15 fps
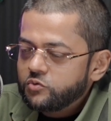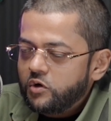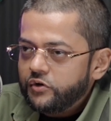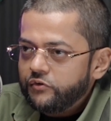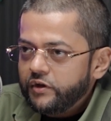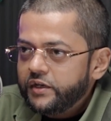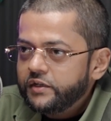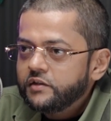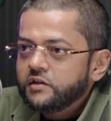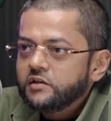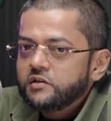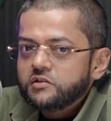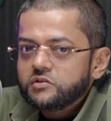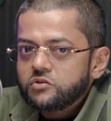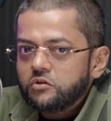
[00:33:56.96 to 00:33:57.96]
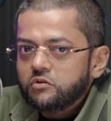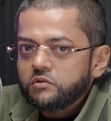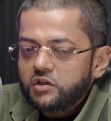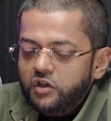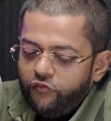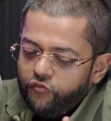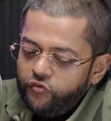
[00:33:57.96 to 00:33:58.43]
one, right? Yeah. So
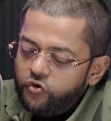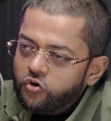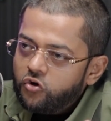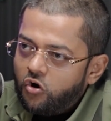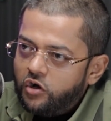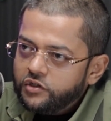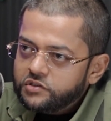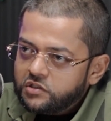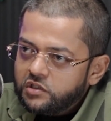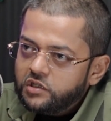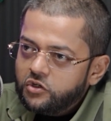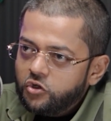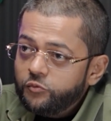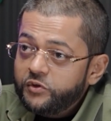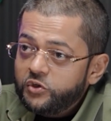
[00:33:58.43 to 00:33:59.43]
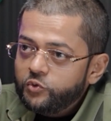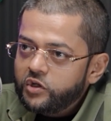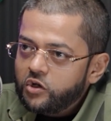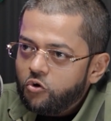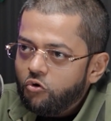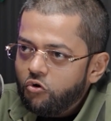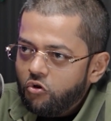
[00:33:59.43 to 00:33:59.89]
if you're constantly going to be doing
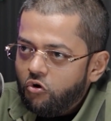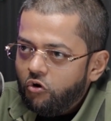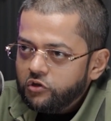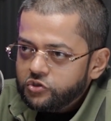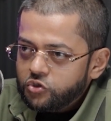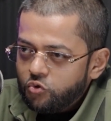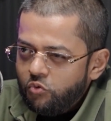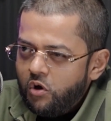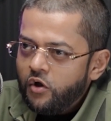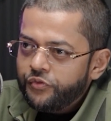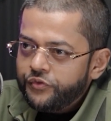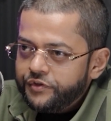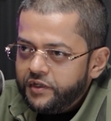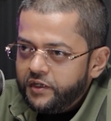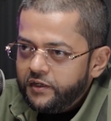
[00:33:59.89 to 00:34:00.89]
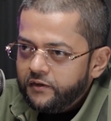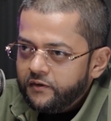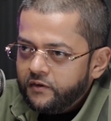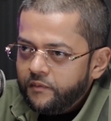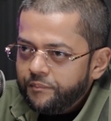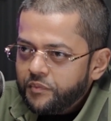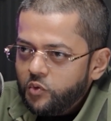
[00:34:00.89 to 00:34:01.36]
cold calls throughout the day
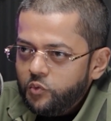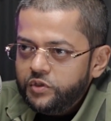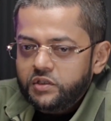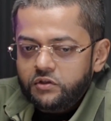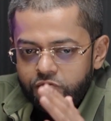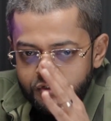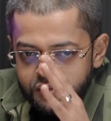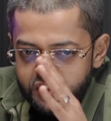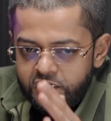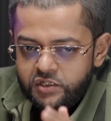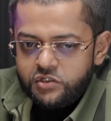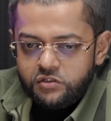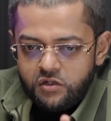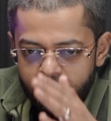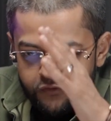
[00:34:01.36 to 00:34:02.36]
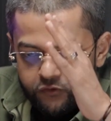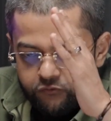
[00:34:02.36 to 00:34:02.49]
with rejection after